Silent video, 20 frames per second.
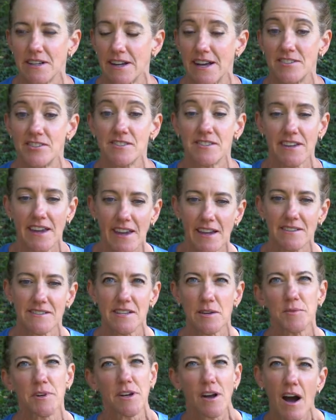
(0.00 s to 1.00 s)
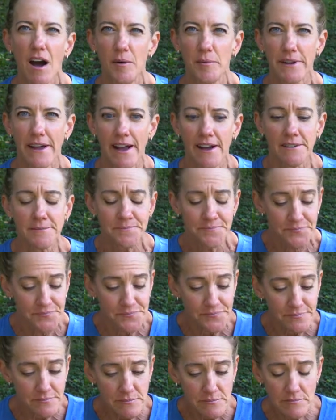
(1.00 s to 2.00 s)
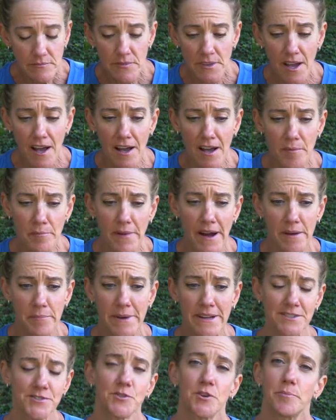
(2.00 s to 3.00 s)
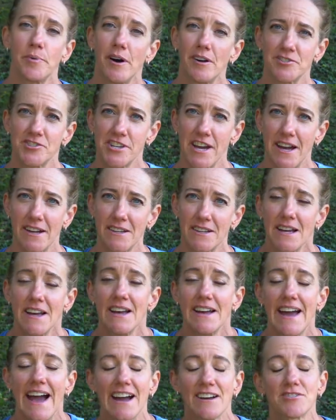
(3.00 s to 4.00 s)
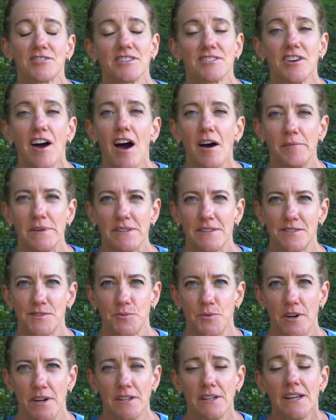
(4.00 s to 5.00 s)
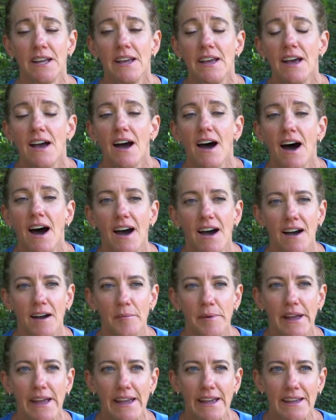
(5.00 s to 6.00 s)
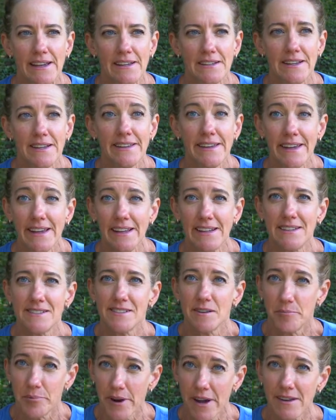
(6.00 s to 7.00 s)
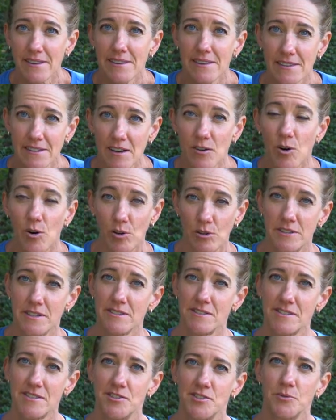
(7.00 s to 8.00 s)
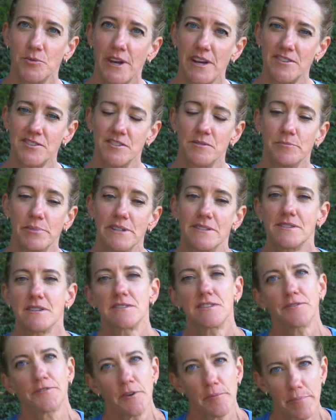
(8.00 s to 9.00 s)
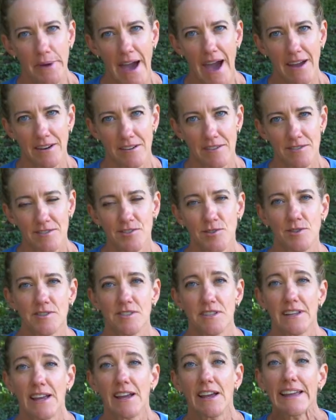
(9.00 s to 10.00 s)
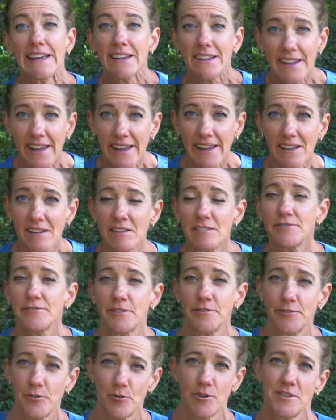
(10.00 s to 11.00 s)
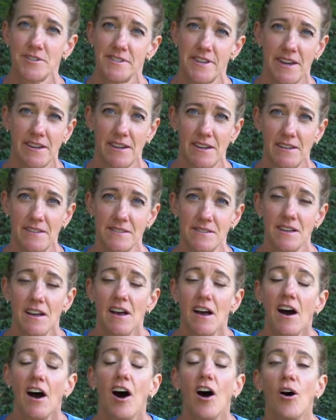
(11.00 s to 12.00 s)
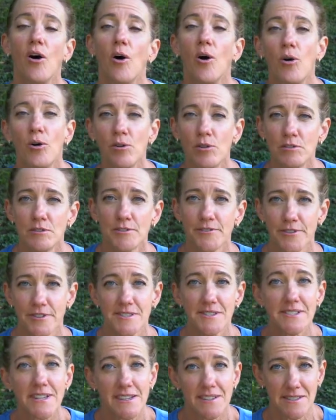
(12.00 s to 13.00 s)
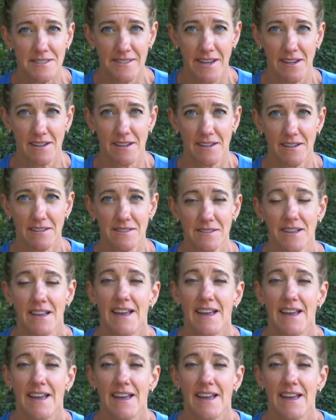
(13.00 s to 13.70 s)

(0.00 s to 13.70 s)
I just can't seem to calm down. My mentor, Paul Chek, actually taught me this one. And again, it's a breath holding situation, but it's a different pattern. So it's an inhale for 4 seconds, a hold for 6 seconds,